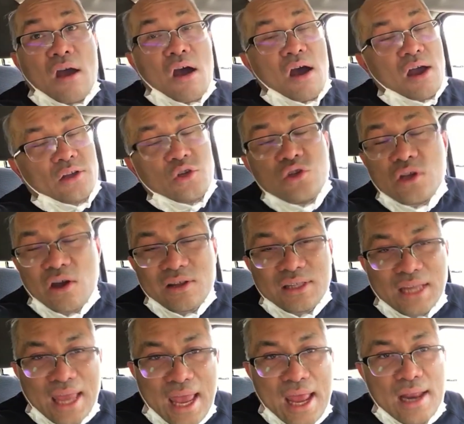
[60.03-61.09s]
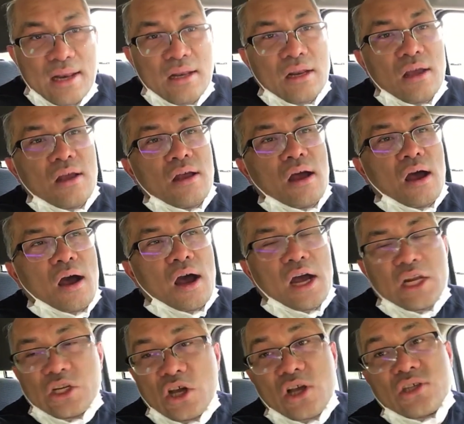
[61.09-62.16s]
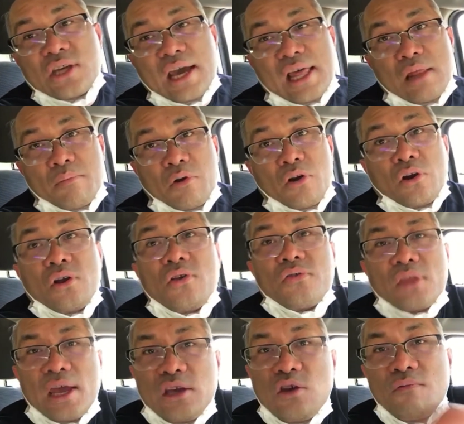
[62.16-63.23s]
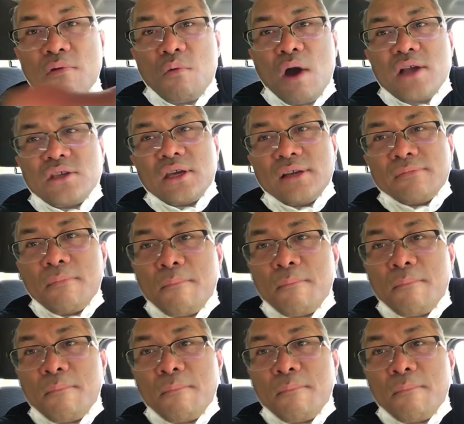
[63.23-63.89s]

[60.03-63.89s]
on 2010 Dodge Caliber. Thank you for watching.